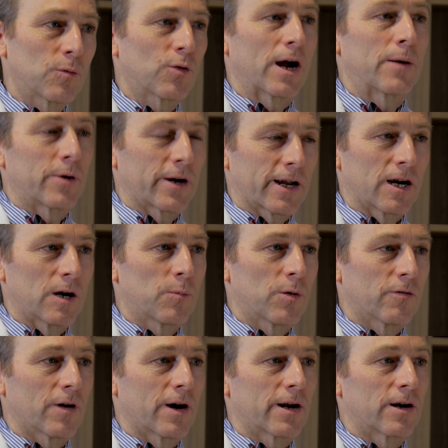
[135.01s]
primary care
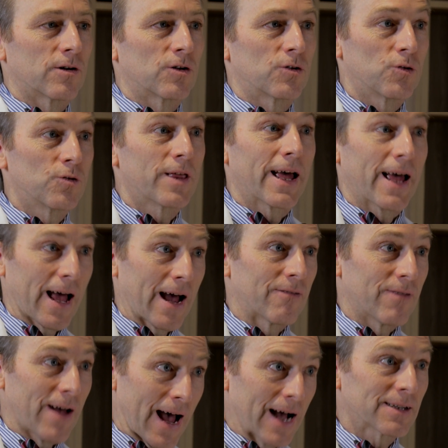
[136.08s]
provider, do they have
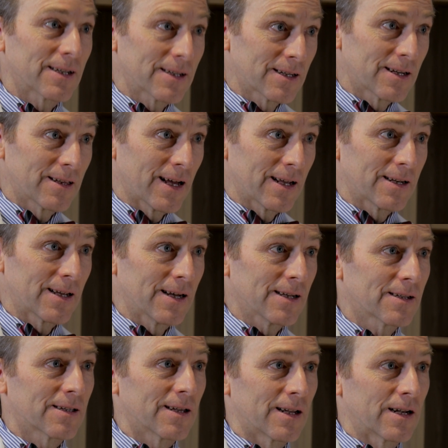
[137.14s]
access to that
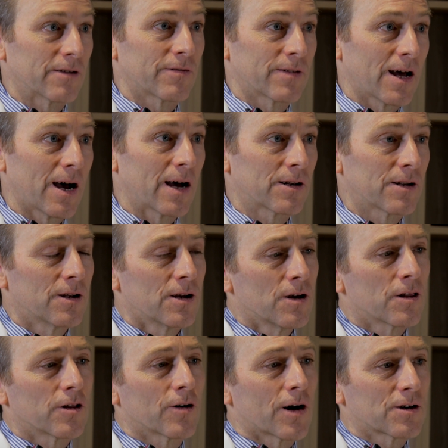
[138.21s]
test? And if not, there are